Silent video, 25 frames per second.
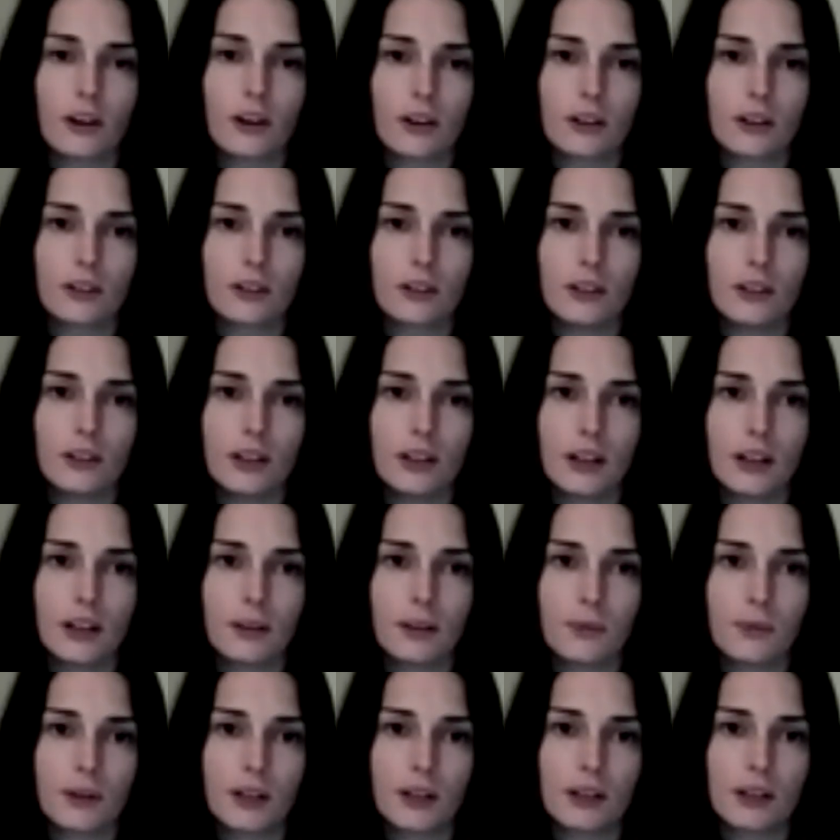yeah,
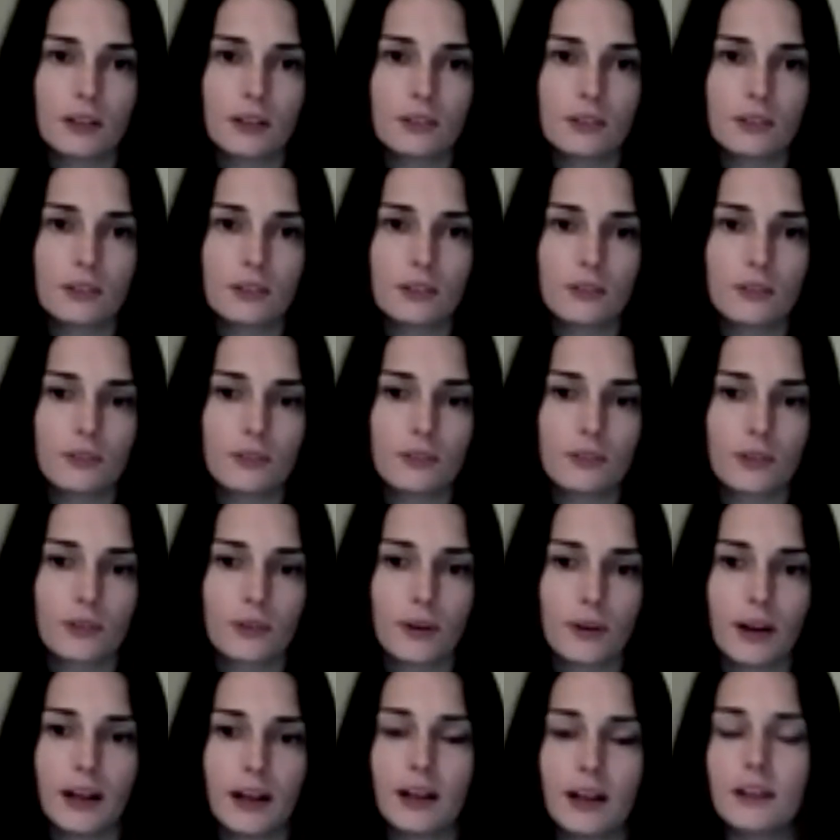we're sort of
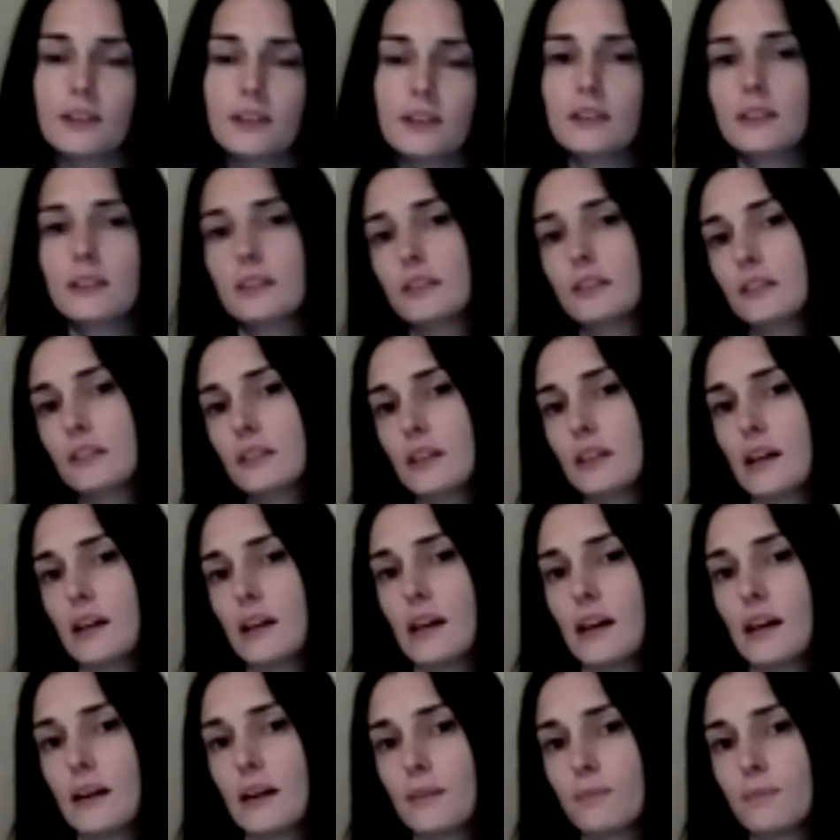throughout.
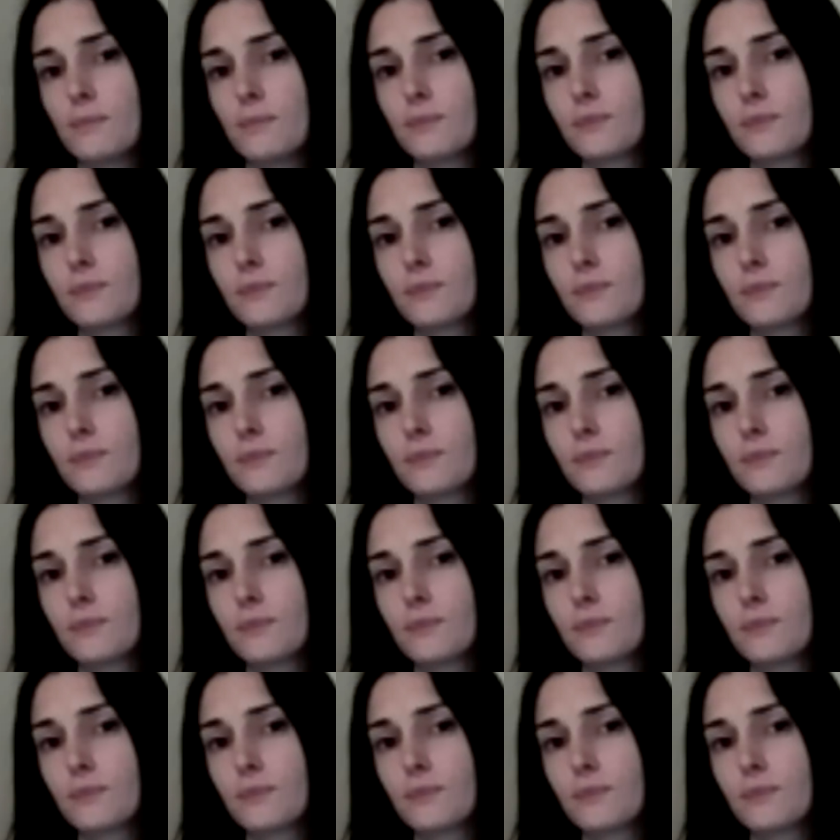I